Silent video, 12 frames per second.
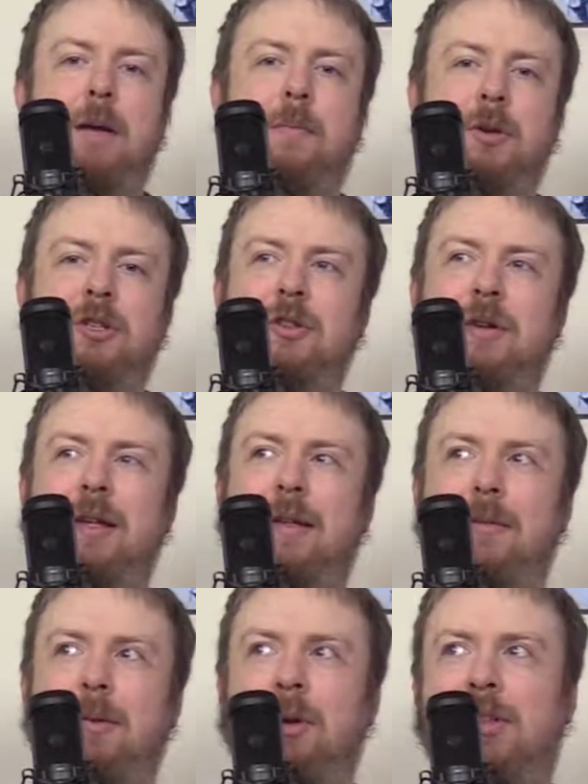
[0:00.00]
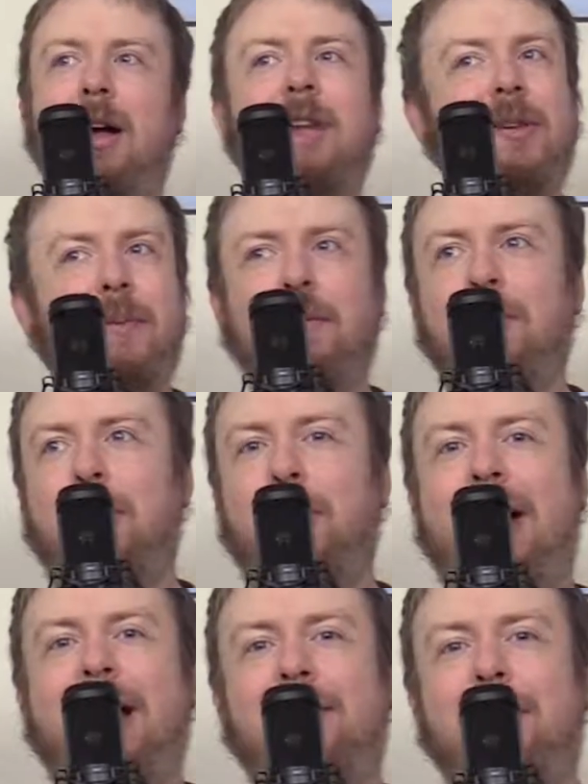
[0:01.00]
which it was awesome with
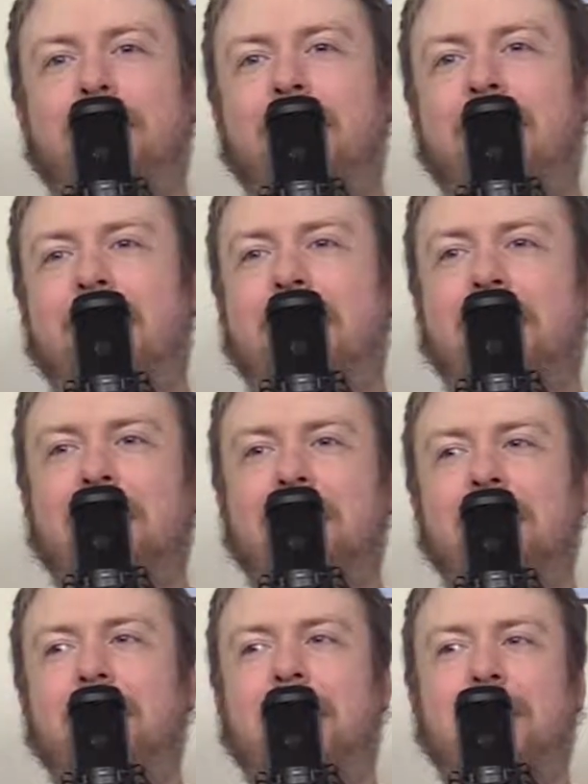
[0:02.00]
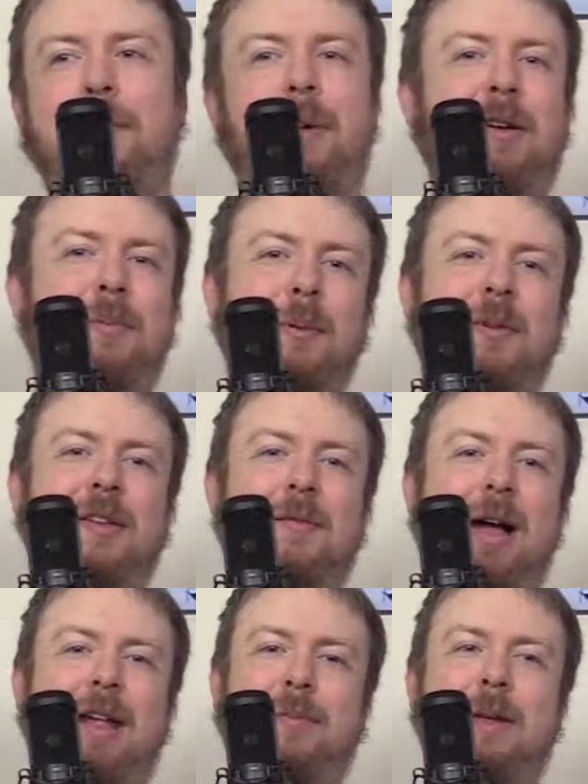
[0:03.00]
like the box we received
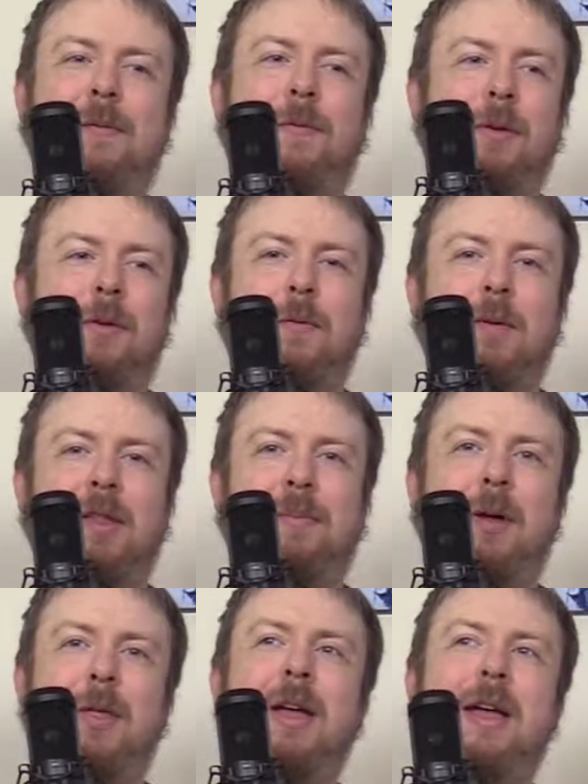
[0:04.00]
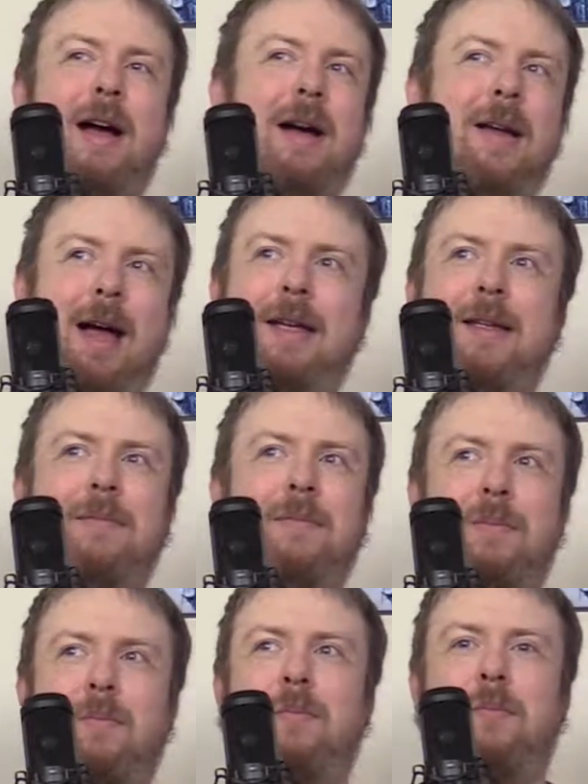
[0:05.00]
last week for this month. I
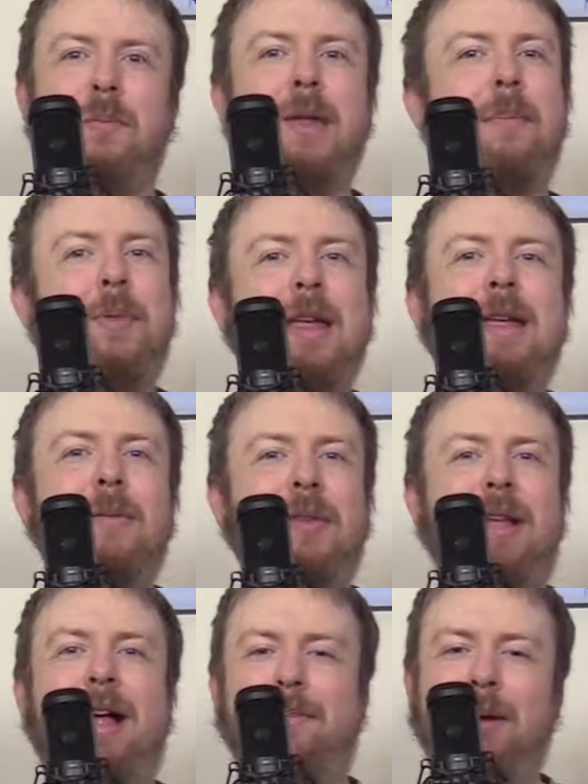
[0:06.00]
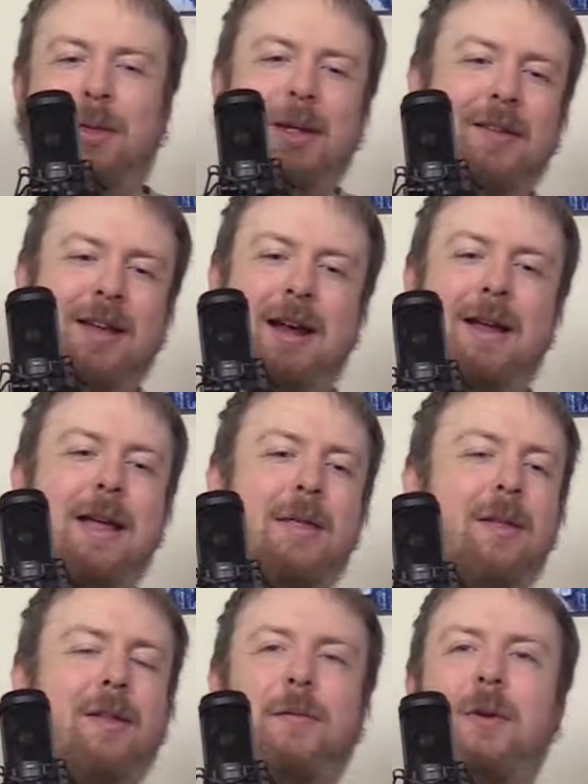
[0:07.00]
kept thinking it was last month because, again,
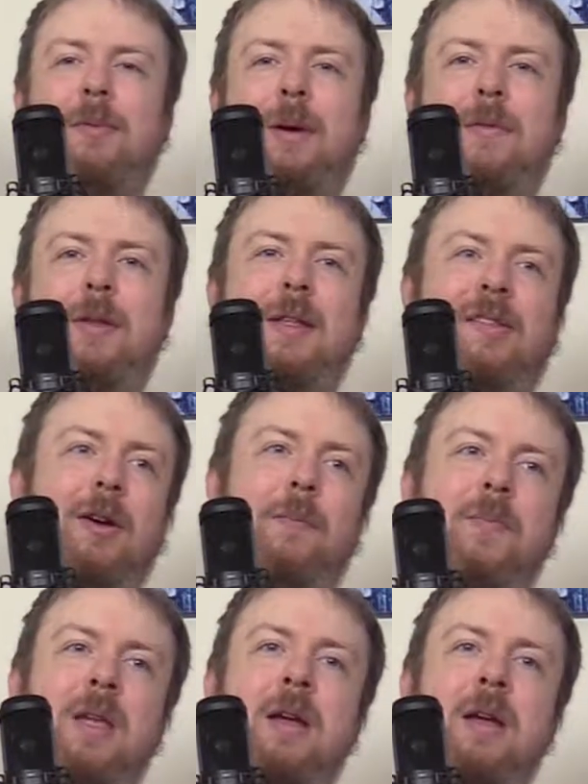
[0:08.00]
this is the first time I've done this. So